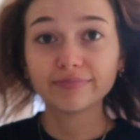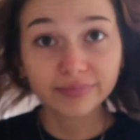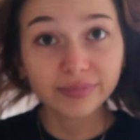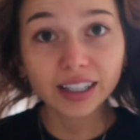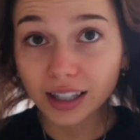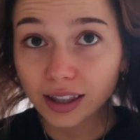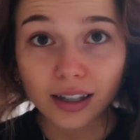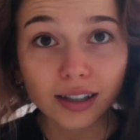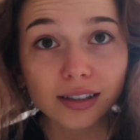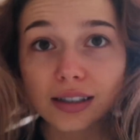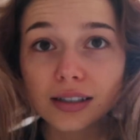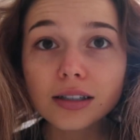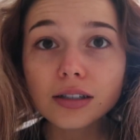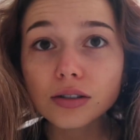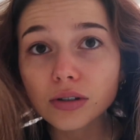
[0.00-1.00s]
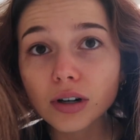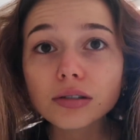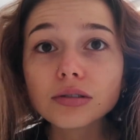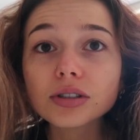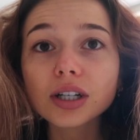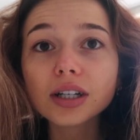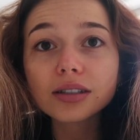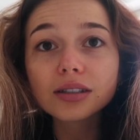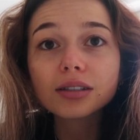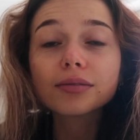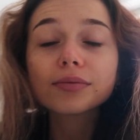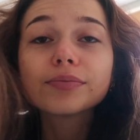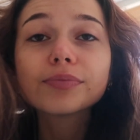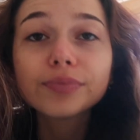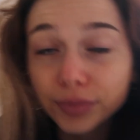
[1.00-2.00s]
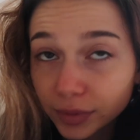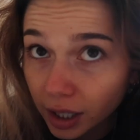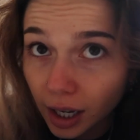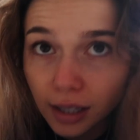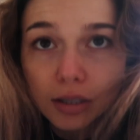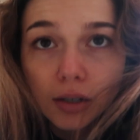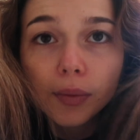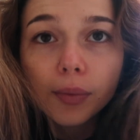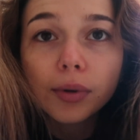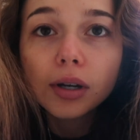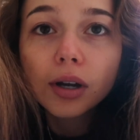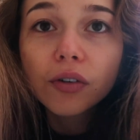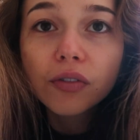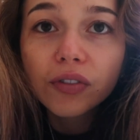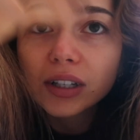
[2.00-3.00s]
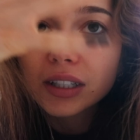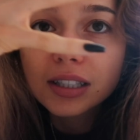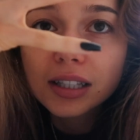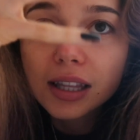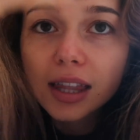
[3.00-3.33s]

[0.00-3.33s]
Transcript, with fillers: Like this is atrocious. Yeah, so I'm gonna go fix